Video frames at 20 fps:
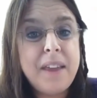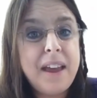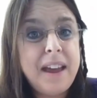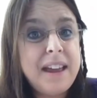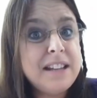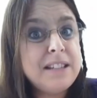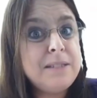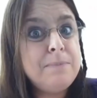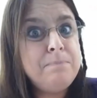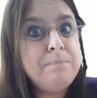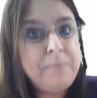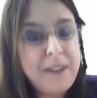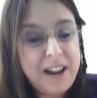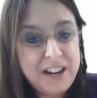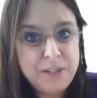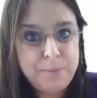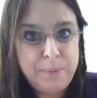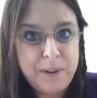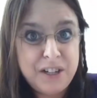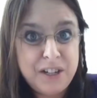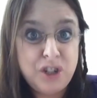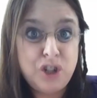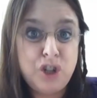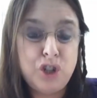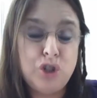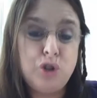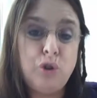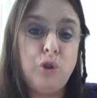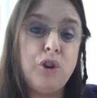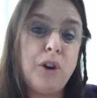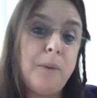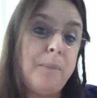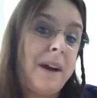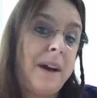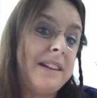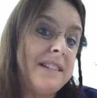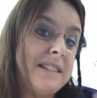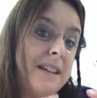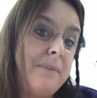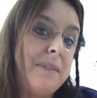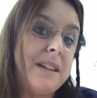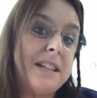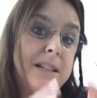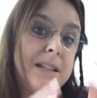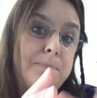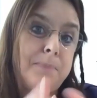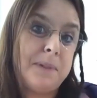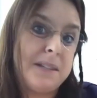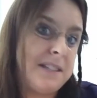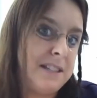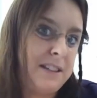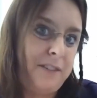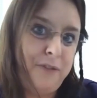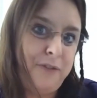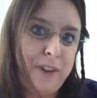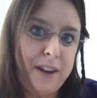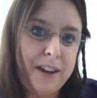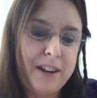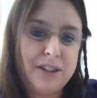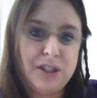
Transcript: It's much better to talk about something specific.